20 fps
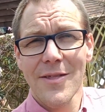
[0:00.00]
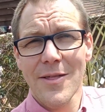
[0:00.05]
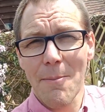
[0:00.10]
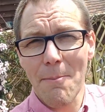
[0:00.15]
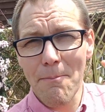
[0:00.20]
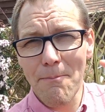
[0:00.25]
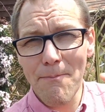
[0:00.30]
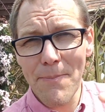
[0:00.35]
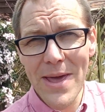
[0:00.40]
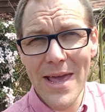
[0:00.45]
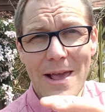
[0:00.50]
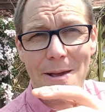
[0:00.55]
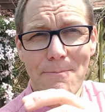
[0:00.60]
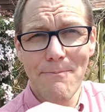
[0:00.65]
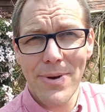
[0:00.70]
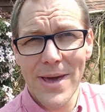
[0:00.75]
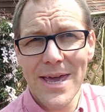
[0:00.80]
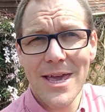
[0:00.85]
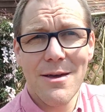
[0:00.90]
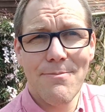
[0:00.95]
the big
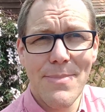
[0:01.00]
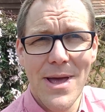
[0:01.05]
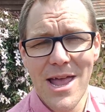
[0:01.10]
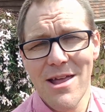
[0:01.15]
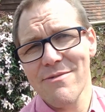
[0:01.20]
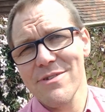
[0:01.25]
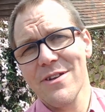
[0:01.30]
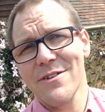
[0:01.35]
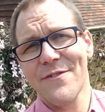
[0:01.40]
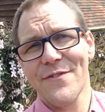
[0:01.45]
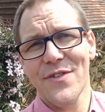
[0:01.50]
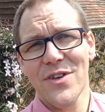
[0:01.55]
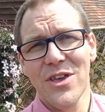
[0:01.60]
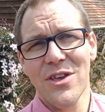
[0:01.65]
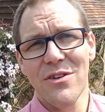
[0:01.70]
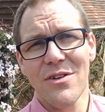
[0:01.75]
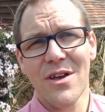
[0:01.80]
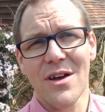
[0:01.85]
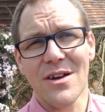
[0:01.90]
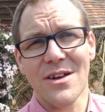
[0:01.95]
peak period for
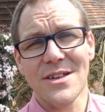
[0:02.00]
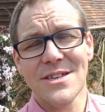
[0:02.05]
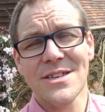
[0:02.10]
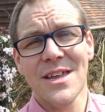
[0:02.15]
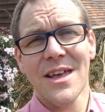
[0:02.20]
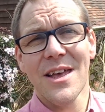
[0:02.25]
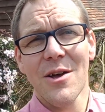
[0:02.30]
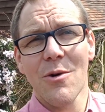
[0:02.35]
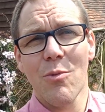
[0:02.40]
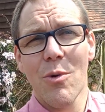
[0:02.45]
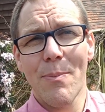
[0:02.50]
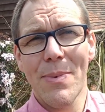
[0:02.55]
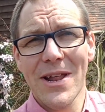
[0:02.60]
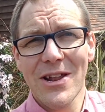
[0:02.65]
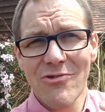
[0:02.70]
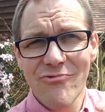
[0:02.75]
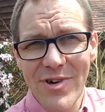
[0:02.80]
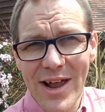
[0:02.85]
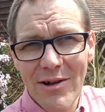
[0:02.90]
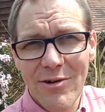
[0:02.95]
you guys will be
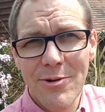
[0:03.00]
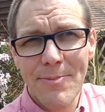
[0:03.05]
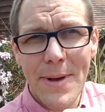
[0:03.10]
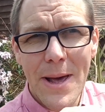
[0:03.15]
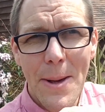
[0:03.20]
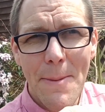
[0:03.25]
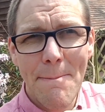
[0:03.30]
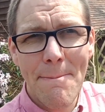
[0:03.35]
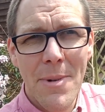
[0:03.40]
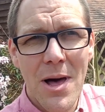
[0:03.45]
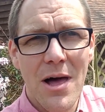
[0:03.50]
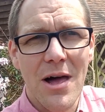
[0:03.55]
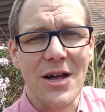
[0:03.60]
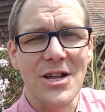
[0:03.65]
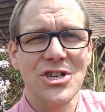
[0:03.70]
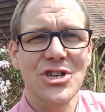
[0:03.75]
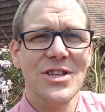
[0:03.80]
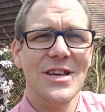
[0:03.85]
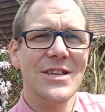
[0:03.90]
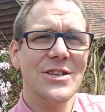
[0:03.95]
in around about March.